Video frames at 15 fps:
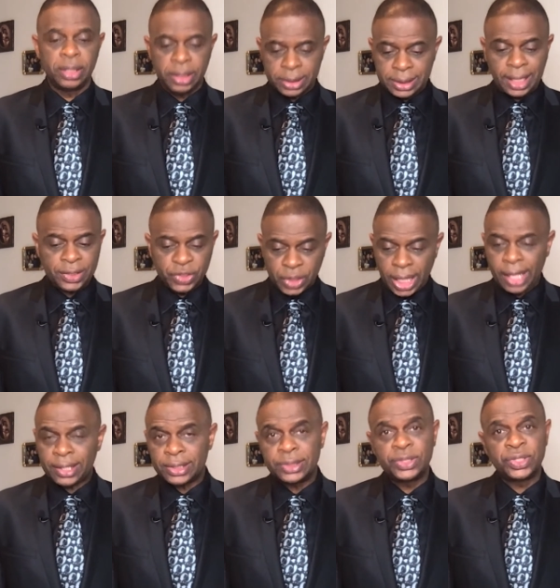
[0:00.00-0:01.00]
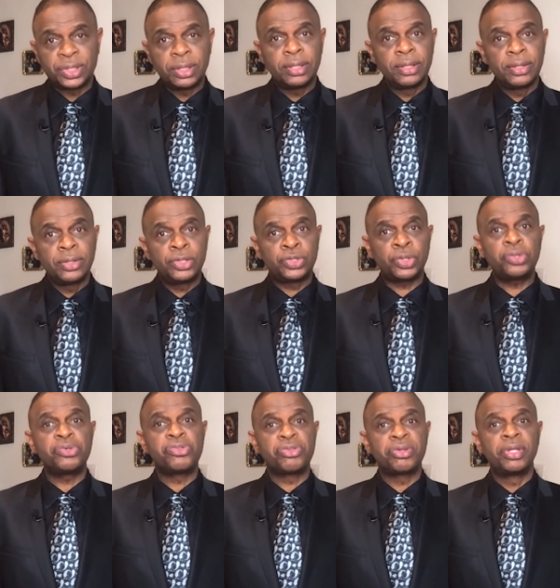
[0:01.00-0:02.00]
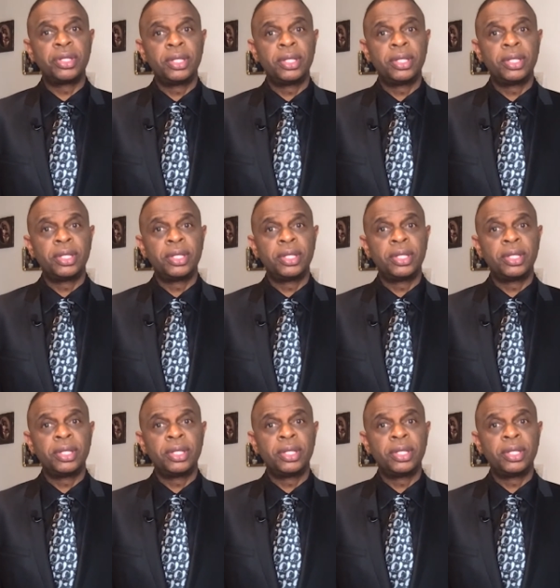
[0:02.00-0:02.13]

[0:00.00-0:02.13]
It's not challenged the truth.